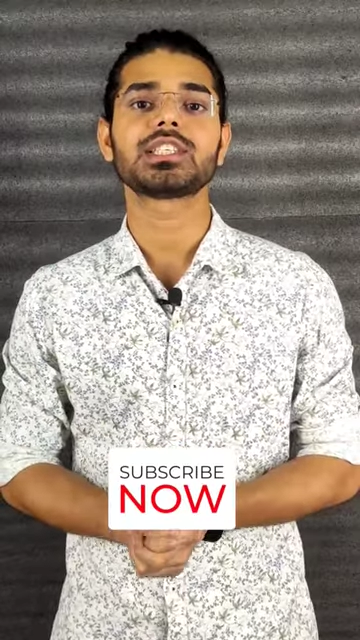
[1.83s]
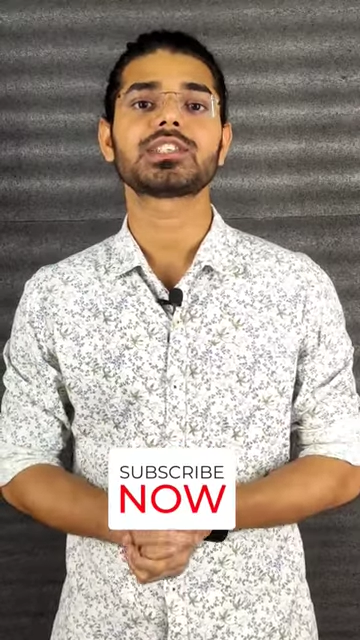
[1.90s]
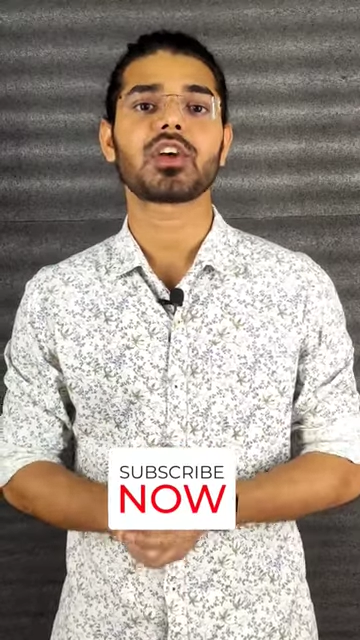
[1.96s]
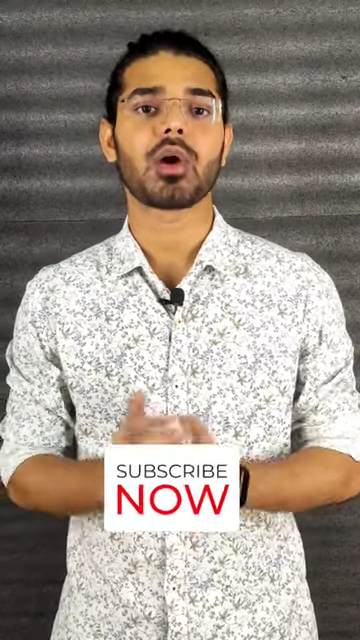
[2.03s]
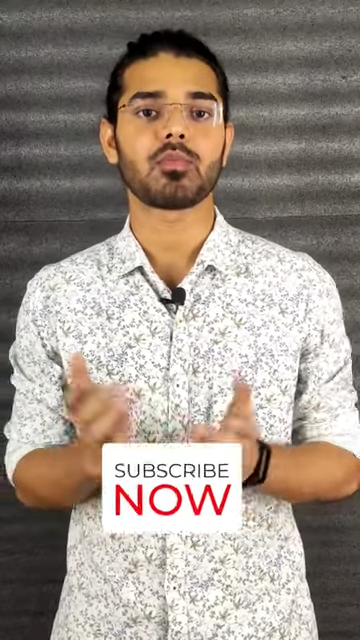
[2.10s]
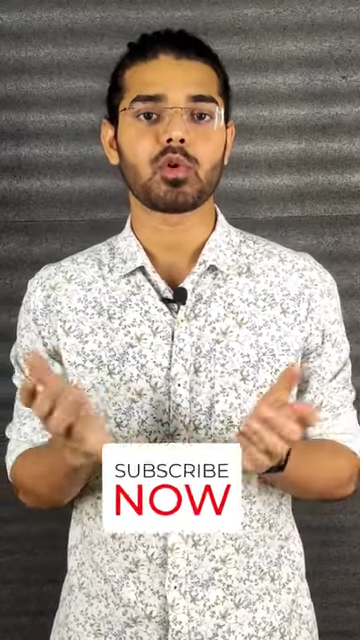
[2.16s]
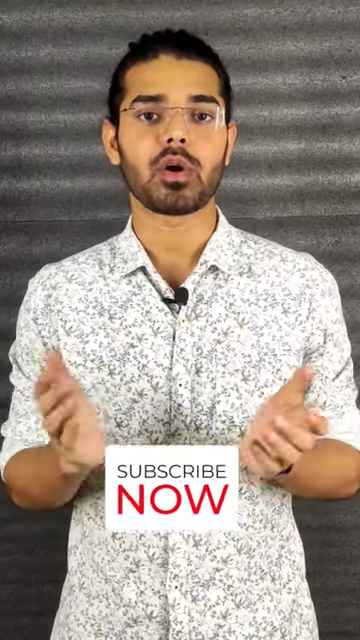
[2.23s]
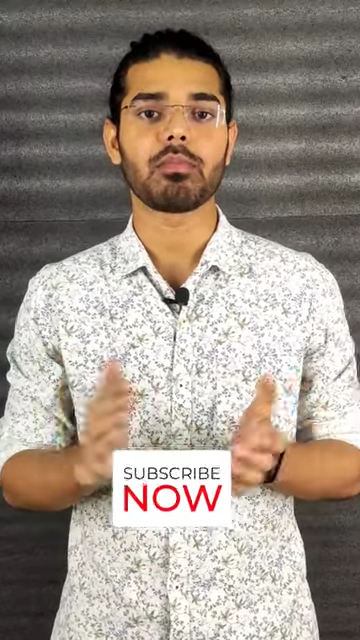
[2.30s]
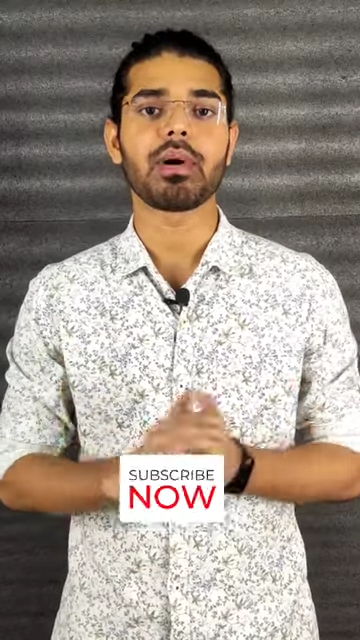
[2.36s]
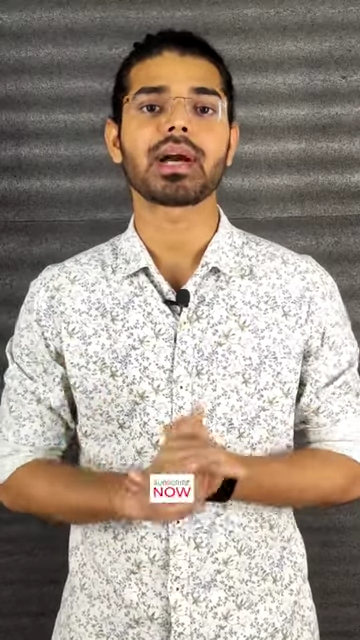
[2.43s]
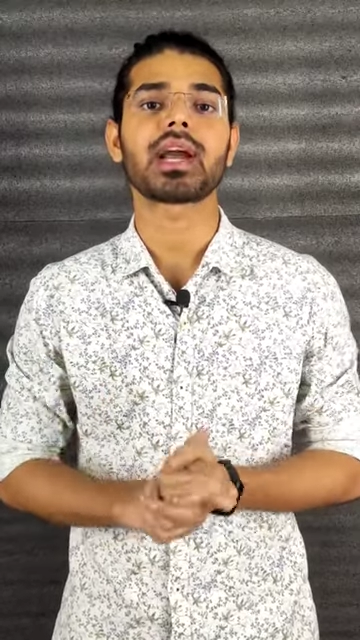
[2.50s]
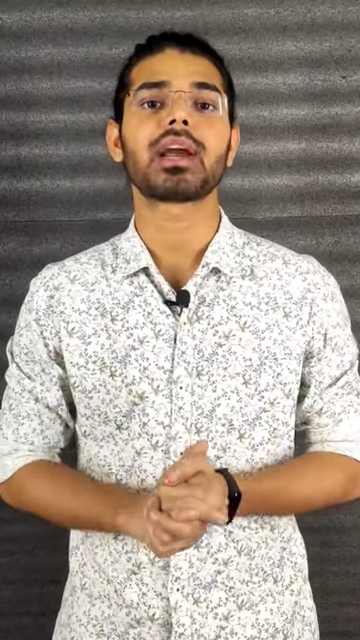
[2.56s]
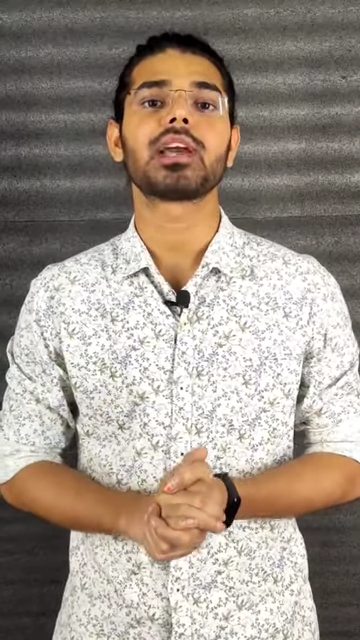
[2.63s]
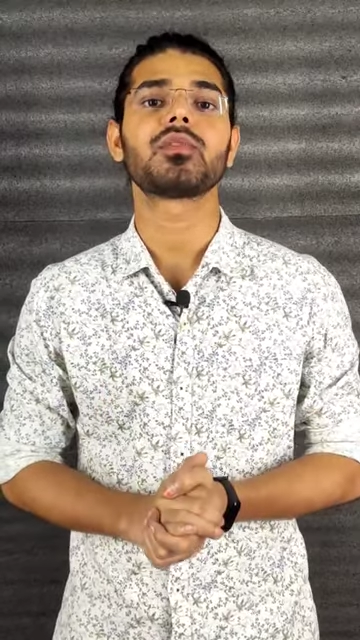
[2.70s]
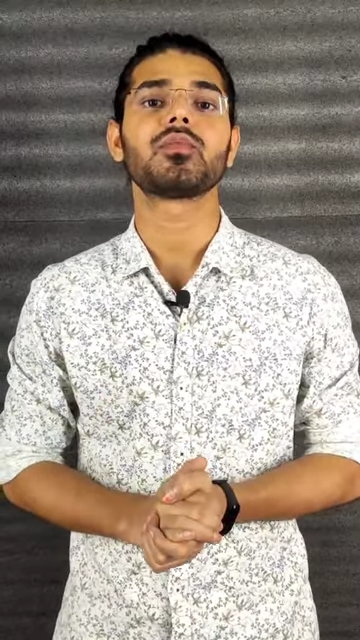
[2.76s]
This time we're
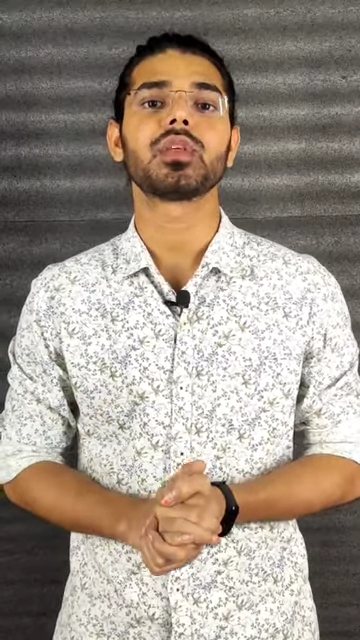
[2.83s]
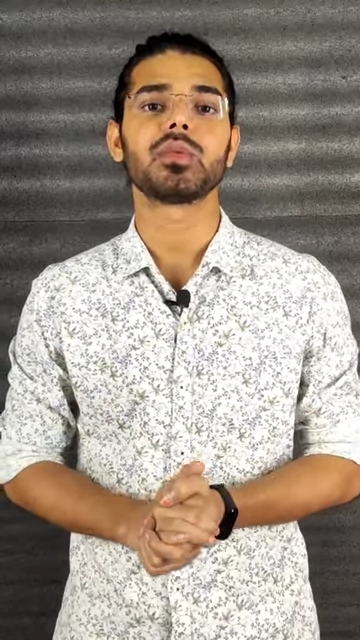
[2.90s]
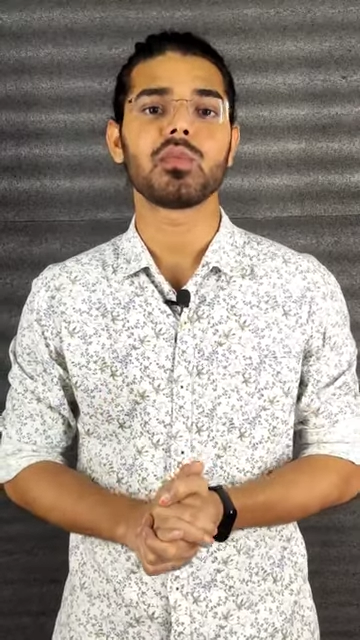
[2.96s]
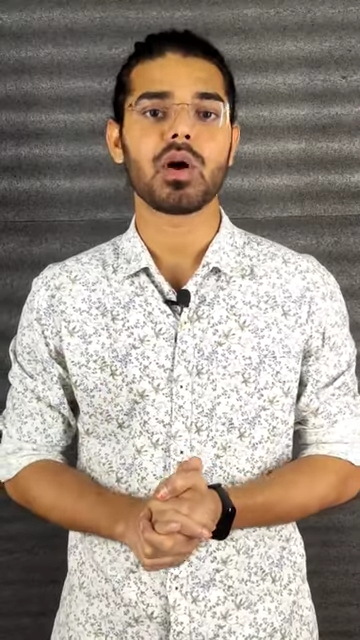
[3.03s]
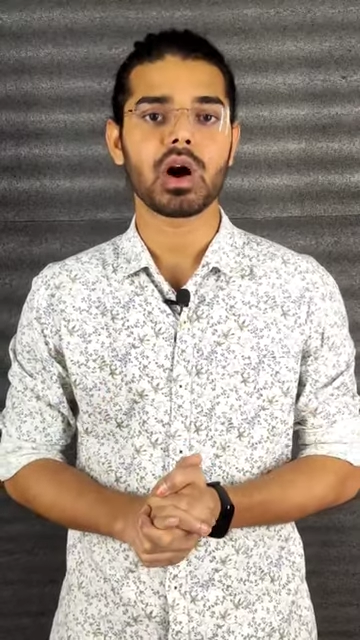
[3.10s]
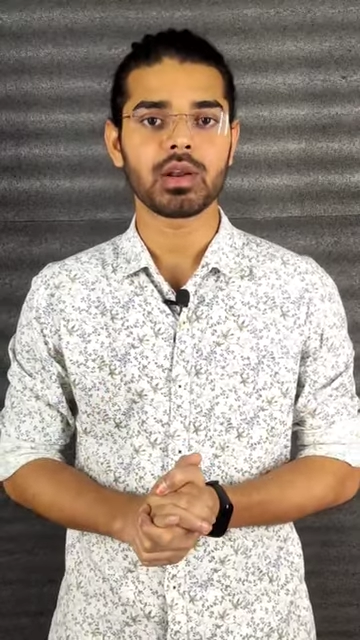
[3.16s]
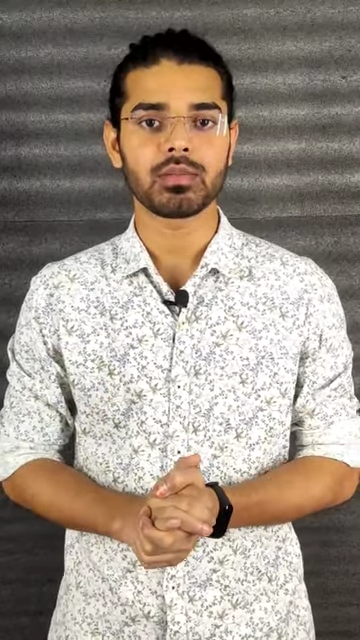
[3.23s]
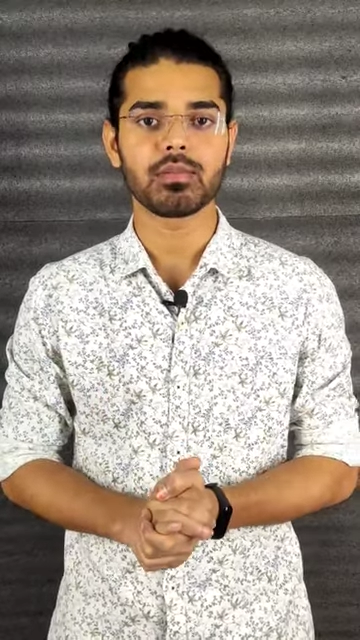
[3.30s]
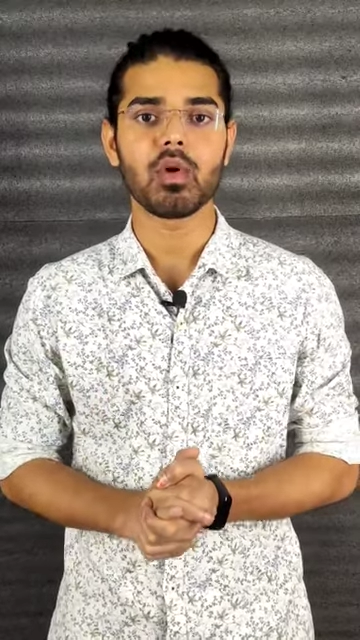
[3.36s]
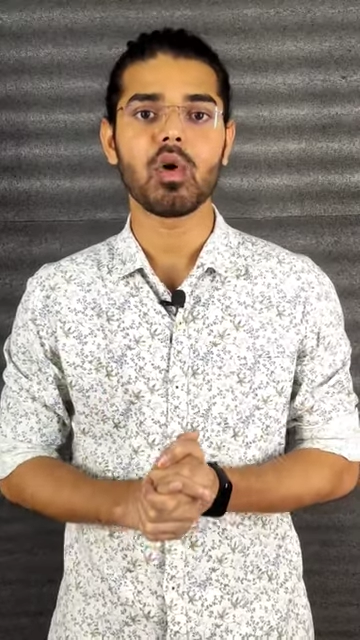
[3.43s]
back again with one